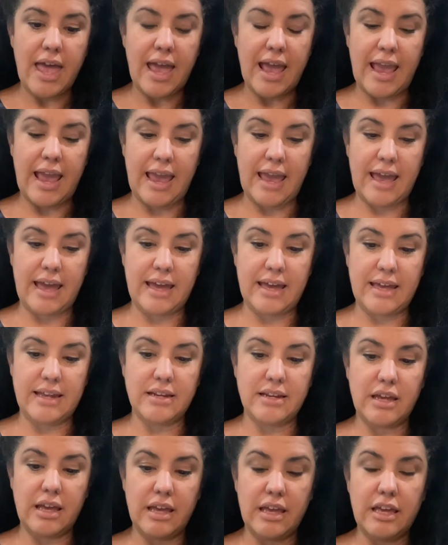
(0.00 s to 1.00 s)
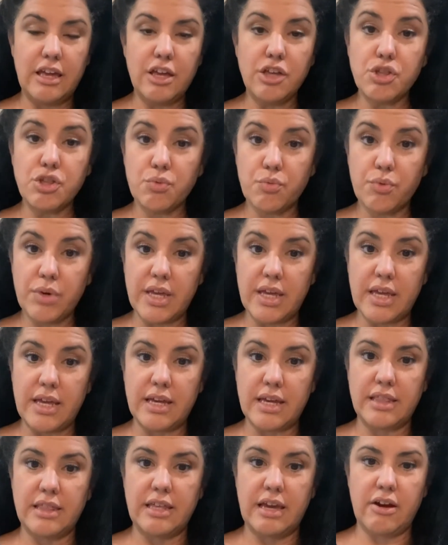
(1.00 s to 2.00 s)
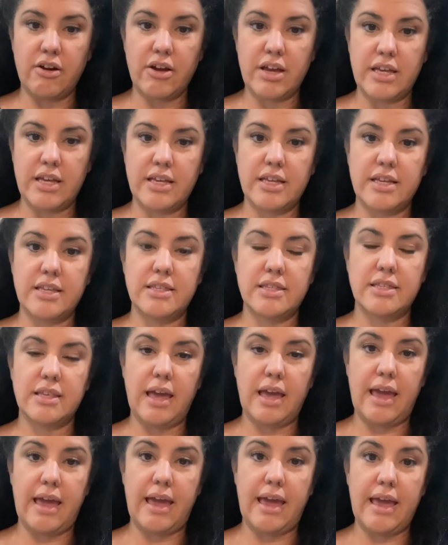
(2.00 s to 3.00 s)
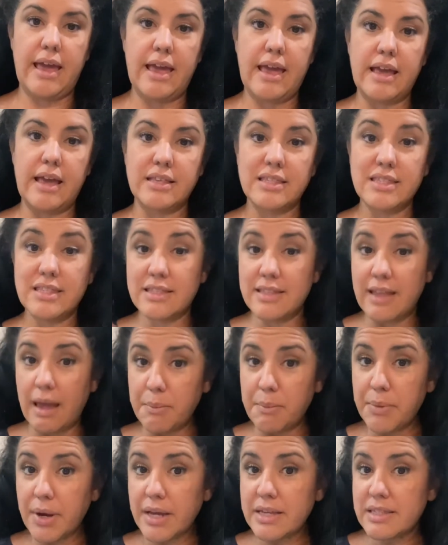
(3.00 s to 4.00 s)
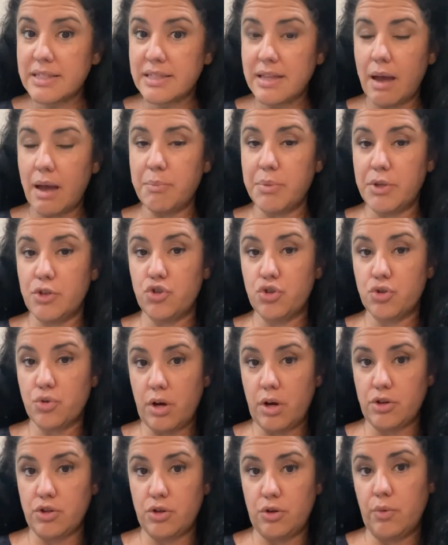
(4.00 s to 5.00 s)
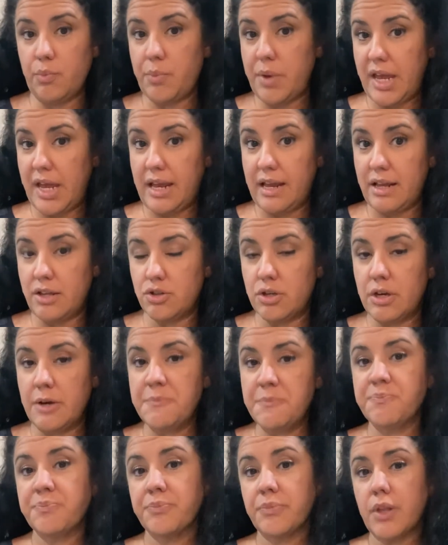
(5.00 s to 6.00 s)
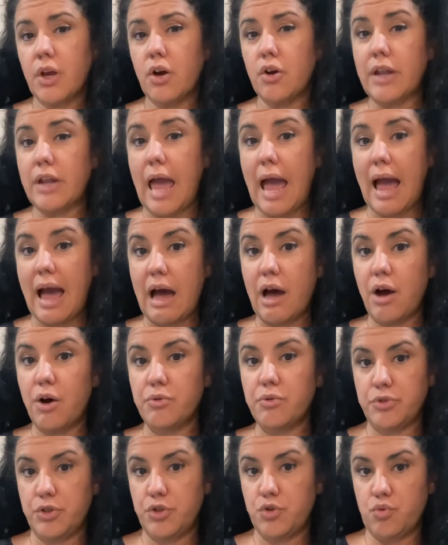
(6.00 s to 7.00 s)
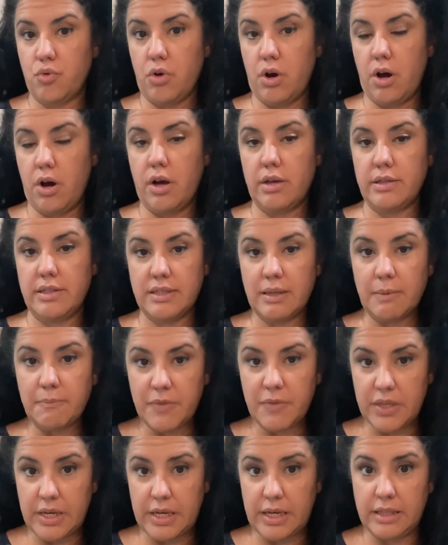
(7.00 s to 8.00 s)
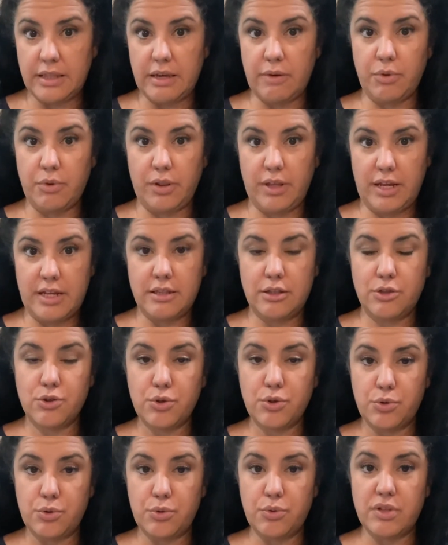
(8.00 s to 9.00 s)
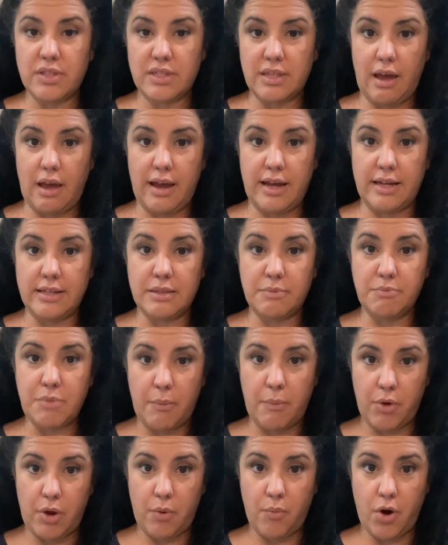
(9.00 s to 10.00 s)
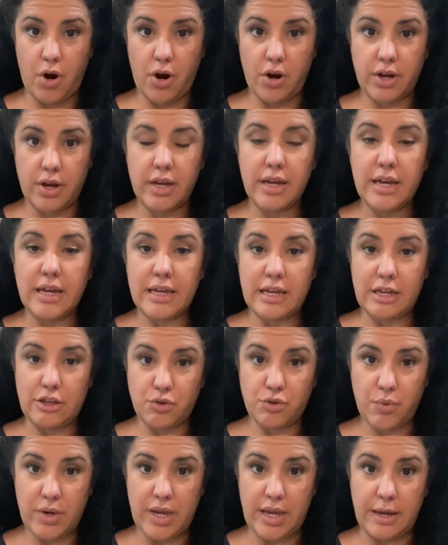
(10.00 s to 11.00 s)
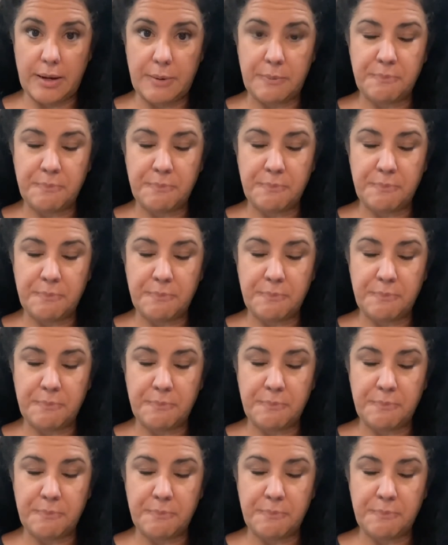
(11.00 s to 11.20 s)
And each week there is a step-by-step instructional page on how to draw something that relates to the science memory work each week.